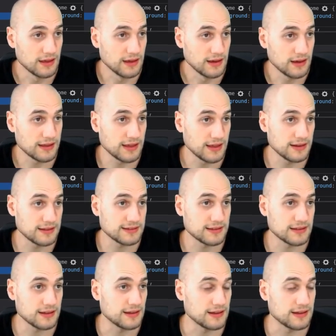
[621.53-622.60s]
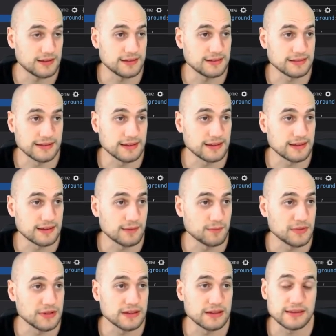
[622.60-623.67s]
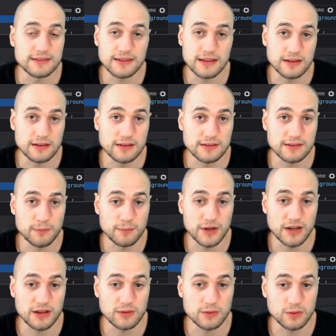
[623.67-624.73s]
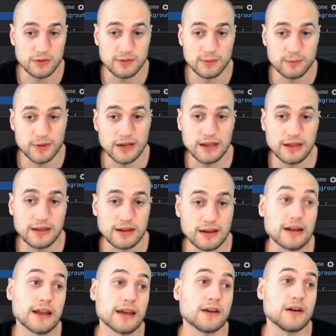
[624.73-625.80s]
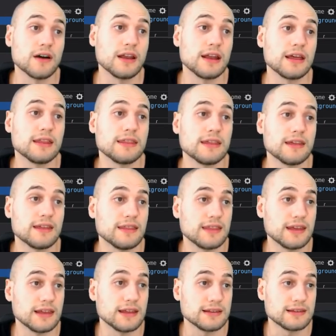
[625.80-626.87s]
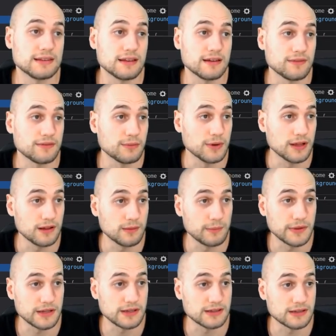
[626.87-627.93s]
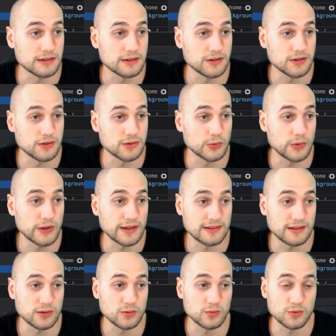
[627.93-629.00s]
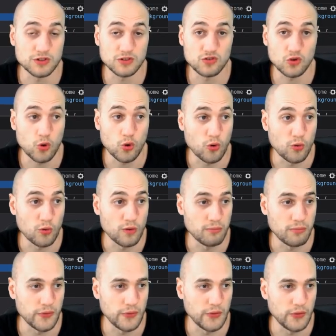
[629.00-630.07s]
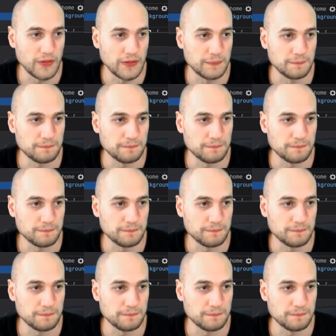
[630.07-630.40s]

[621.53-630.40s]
Again, this link can be sent to somebody, or somebody can click on it, and then stuff will begin to execute, which is horrible.